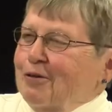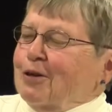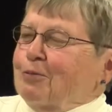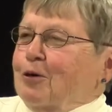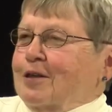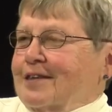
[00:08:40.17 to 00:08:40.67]
when
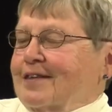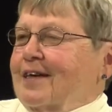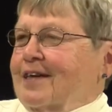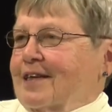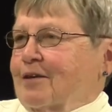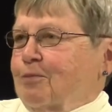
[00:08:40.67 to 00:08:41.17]
the president
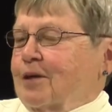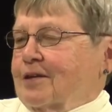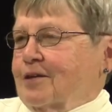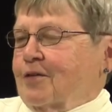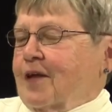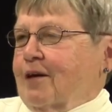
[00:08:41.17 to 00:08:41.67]
signed that bill.
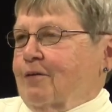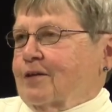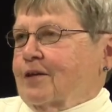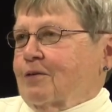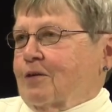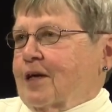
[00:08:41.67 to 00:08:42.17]
So that was
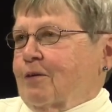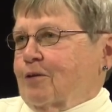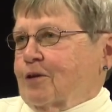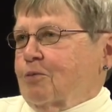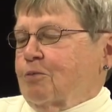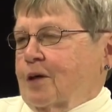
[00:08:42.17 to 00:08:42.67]
a that
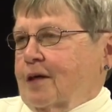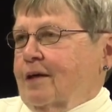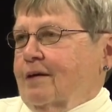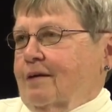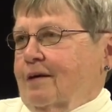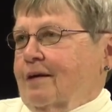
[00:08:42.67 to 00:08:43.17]
was a
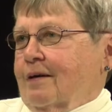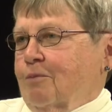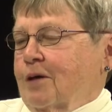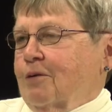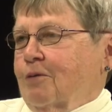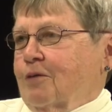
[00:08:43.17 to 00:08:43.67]
big a
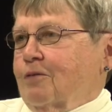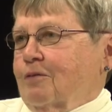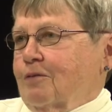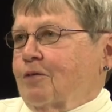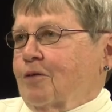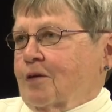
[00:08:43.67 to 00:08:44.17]
big one
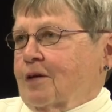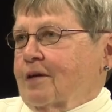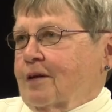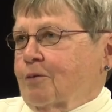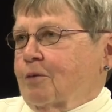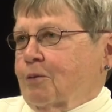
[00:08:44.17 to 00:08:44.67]
for the
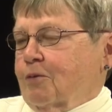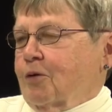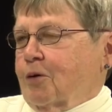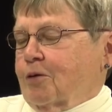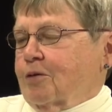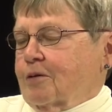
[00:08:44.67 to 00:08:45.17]
League of Women
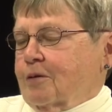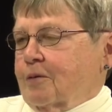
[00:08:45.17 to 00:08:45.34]
Voters.